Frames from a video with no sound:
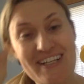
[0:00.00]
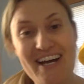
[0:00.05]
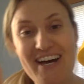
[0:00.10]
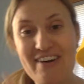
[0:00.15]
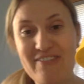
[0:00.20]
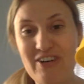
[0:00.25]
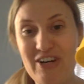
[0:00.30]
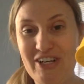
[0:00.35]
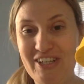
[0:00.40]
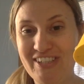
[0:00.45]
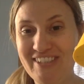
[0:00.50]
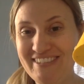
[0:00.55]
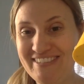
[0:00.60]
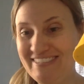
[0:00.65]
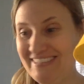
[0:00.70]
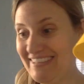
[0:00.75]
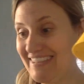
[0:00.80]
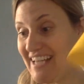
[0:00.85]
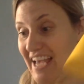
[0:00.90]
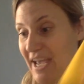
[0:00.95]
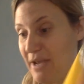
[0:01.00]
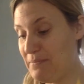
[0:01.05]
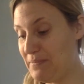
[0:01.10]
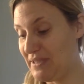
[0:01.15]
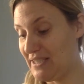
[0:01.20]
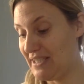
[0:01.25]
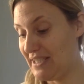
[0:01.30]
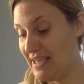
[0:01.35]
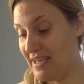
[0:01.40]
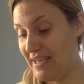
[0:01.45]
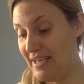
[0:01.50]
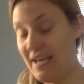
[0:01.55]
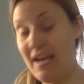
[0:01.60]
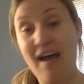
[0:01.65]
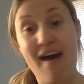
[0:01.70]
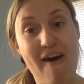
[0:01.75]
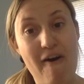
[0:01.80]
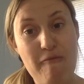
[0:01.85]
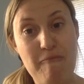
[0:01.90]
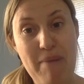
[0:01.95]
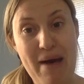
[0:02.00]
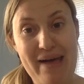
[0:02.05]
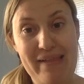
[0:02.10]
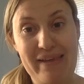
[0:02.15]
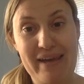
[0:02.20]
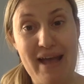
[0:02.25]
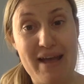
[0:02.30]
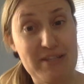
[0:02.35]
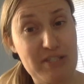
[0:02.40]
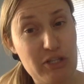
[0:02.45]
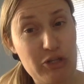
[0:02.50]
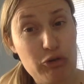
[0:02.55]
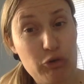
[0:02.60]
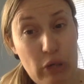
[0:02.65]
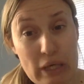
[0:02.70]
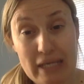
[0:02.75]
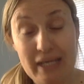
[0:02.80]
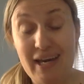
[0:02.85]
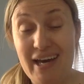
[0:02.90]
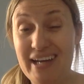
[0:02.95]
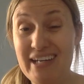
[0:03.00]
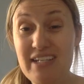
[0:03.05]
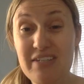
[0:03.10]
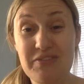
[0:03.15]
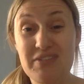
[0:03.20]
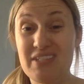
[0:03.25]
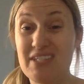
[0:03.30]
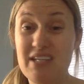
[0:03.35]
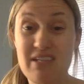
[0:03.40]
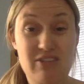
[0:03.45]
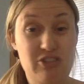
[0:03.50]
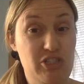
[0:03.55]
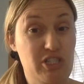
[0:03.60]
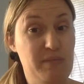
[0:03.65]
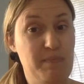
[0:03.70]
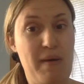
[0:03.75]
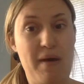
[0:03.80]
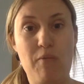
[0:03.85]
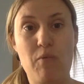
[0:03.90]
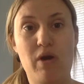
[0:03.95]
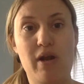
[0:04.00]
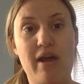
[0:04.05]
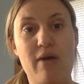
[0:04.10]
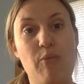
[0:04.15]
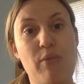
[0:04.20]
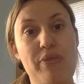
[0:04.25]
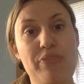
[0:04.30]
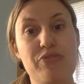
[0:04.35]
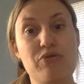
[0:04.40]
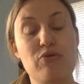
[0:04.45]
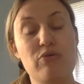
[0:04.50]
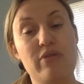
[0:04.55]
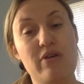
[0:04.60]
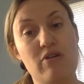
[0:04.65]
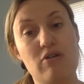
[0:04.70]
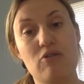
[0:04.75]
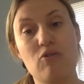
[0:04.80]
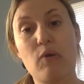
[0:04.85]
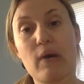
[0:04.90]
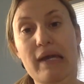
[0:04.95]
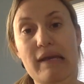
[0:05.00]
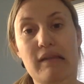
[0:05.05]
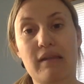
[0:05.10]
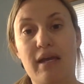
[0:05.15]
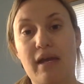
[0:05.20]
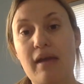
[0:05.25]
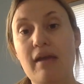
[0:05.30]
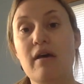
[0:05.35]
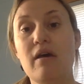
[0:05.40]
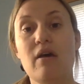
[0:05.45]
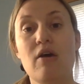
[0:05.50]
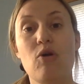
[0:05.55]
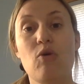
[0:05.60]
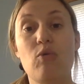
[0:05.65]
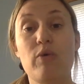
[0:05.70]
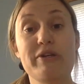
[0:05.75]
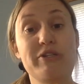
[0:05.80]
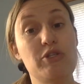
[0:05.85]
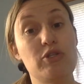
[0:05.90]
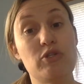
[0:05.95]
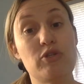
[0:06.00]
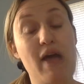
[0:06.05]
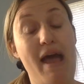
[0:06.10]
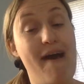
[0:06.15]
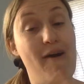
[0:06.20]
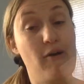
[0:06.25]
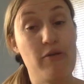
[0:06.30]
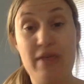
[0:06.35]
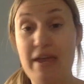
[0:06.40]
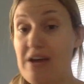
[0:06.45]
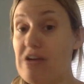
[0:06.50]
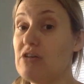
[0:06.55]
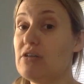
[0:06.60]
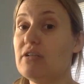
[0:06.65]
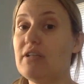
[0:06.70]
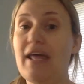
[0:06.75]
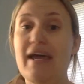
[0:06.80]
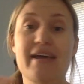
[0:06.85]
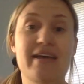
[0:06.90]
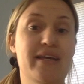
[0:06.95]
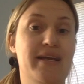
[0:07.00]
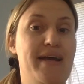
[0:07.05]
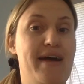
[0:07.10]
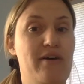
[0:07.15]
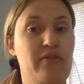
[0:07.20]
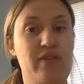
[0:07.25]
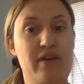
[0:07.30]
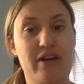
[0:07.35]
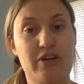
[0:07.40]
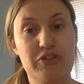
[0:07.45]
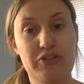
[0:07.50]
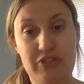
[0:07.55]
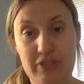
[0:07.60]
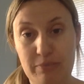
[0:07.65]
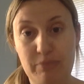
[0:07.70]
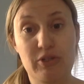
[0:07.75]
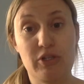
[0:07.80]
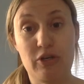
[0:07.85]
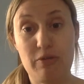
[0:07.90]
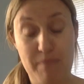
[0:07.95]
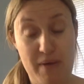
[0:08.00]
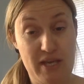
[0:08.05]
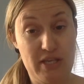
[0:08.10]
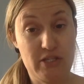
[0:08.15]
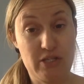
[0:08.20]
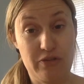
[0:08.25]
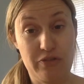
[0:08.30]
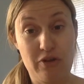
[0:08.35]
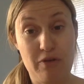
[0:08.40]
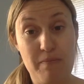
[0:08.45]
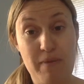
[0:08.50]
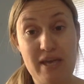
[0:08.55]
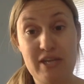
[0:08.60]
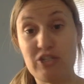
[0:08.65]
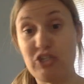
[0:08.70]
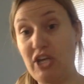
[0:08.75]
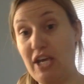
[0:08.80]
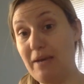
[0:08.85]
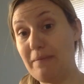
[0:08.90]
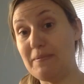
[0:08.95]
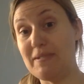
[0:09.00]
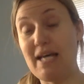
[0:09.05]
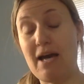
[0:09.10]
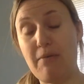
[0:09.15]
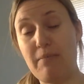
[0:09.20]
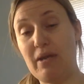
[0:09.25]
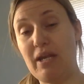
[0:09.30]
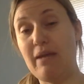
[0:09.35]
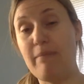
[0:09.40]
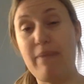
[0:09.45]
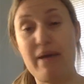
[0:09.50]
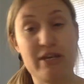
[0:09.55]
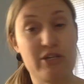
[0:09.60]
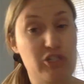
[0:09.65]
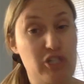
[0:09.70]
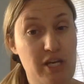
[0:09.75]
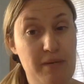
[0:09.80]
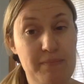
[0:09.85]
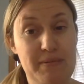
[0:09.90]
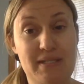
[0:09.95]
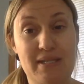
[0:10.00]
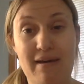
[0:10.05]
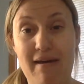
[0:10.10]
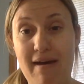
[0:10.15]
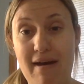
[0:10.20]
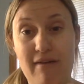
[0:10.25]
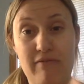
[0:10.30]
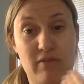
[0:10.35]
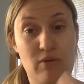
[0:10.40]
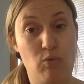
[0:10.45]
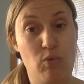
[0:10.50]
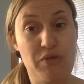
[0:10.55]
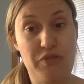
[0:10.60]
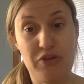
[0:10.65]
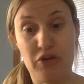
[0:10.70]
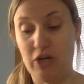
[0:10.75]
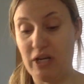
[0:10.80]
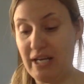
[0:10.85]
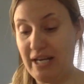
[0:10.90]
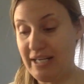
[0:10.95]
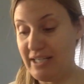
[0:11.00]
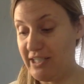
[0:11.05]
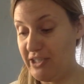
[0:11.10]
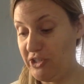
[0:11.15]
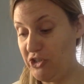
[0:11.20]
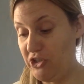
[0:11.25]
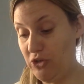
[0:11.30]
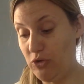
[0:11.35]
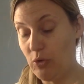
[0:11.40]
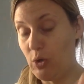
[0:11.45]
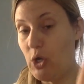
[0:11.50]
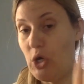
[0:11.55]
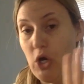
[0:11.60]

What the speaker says: of our types of polygons. And you can kind of see just by what I went through there quickly, how they are alike and how they are similar based on their base shapes, how many base shapes they have, and what they're connected to.